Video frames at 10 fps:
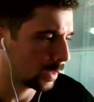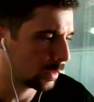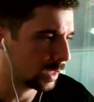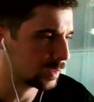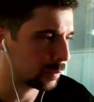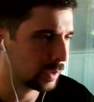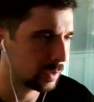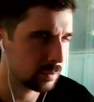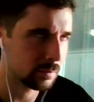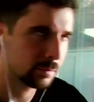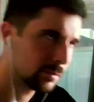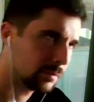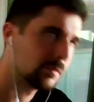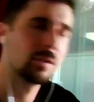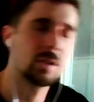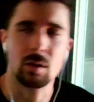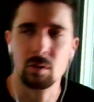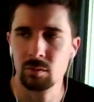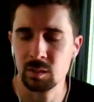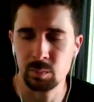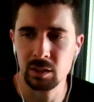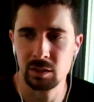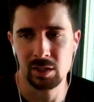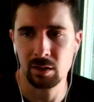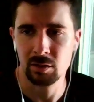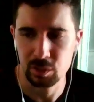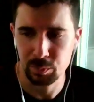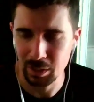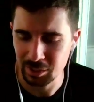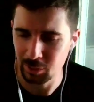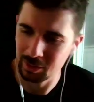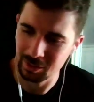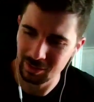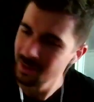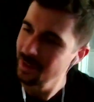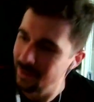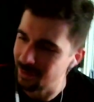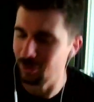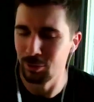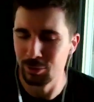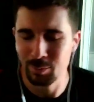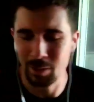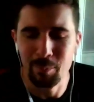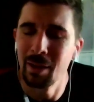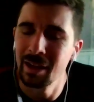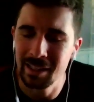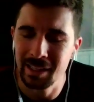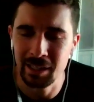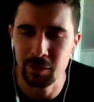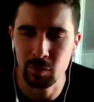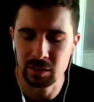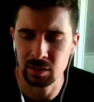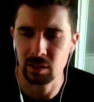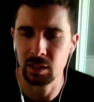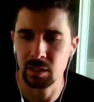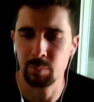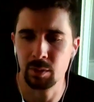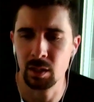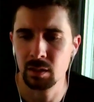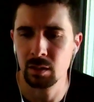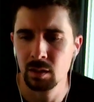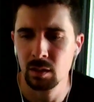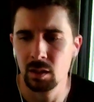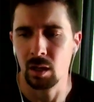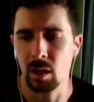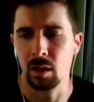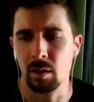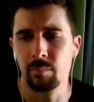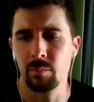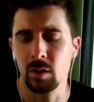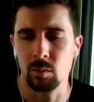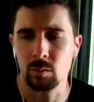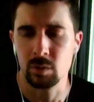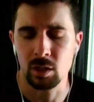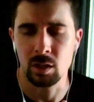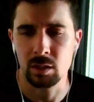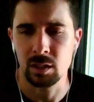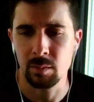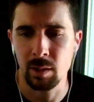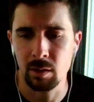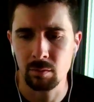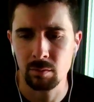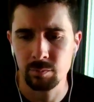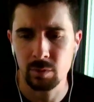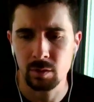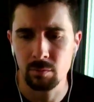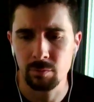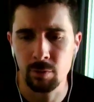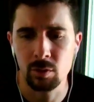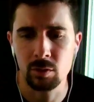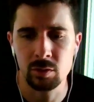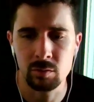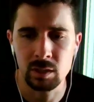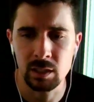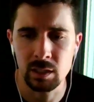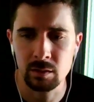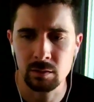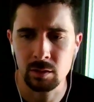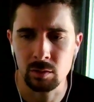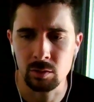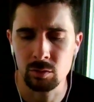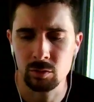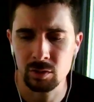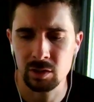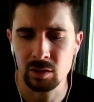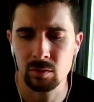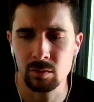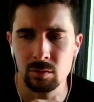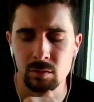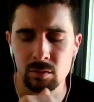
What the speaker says: that's been, it's been a challenge, especially with the news about Medicaid recently. But, when we're talking about folks who need, nutritious